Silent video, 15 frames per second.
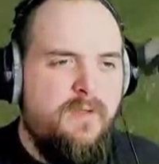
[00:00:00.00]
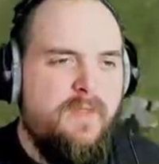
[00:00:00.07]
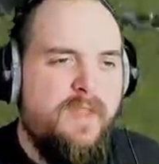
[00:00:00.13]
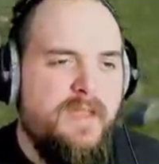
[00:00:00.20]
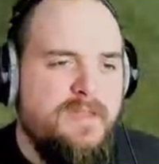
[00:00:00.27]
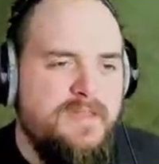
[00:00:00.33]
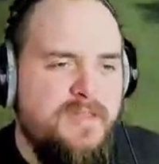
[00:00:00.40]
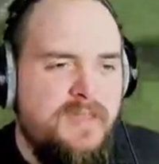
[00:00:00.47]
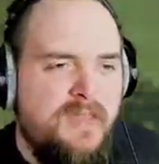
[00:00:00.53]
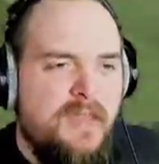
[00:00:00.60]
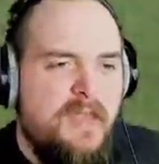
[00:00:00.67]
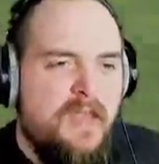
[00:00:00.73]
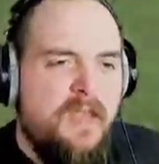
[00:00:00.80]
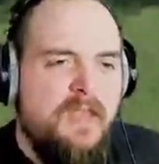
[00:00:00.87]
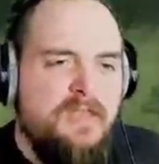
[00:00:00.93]
on that. See,
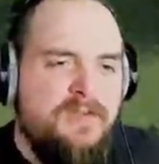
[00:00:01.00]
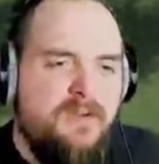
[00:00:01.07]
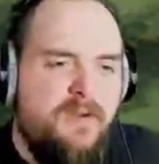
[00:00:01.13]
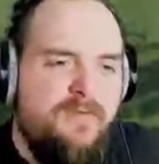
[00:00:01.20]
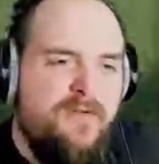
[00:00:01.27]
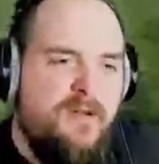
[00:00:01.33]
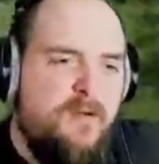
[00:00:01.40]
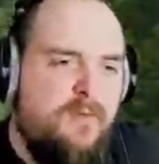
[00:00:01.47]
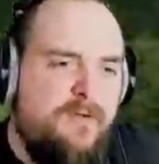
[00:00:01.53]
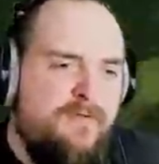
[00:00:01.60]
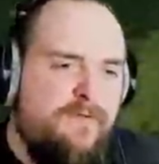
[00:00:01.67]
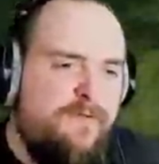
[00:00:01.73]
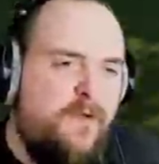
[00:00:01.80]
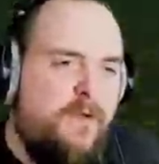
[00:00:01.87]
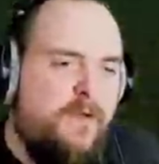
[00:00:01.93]
it's not even like we're
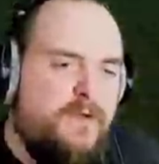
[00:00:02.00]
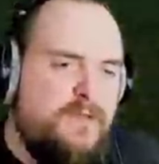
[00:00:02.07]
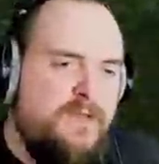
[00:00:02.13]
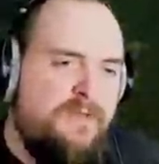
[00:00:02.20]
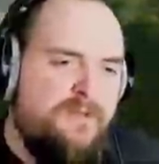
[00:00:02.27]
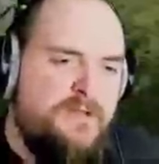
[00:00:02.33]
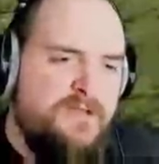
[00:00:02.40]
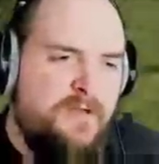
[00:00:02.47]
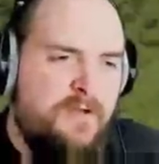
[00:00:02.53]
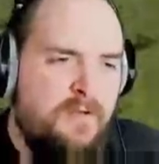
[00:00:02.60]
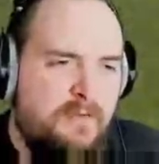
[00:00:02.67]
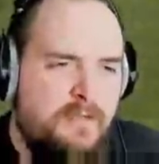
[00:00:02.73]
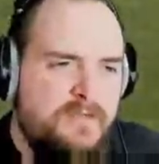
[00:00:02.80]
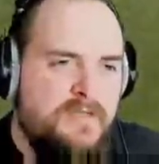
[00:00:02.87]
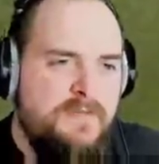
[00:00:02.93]
fast every time.
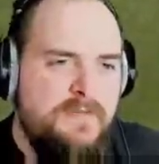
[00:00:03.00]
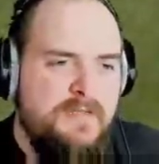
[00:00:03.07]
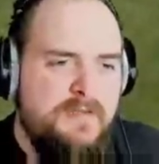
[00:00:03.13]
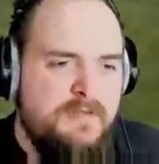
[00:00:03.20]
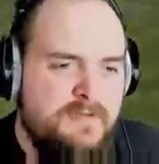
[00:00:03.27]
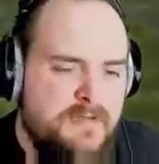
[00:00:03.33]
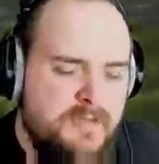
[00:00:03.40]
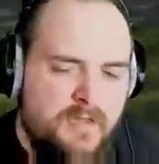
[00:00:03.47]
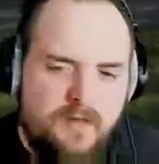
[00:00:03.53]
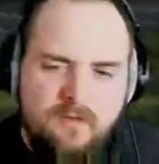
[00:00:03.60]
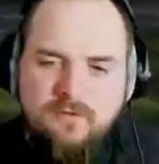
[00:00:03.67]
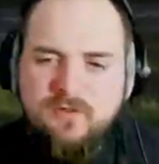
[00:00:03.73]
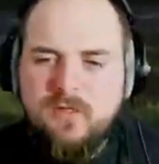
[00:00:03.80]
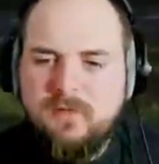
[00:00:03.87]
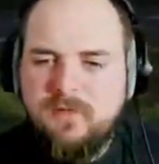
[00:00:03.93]
Like, sometimes we're slow,
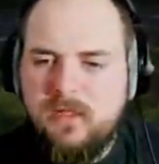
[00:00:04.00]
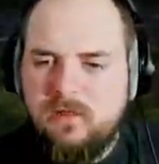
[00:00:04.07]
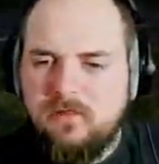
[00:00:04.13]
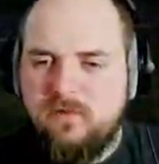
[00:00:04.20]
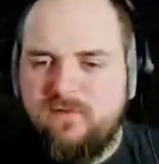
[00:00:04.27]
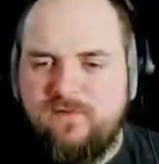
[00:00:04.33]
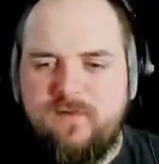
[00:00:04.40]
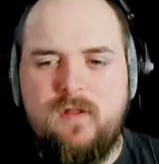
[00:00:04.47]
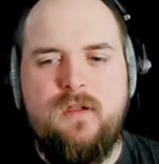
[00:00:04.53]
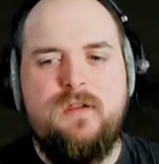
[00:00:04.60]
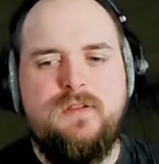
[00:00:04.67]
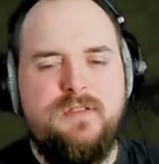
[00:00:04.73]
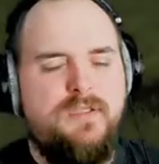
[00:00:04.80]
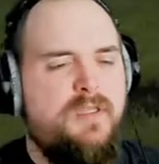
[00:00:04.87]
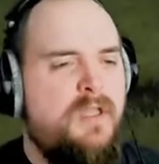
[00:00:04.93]
sometimes we're
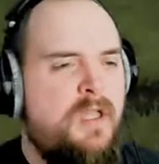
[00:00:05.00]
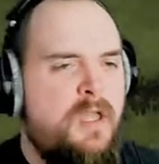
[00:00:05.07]
fast.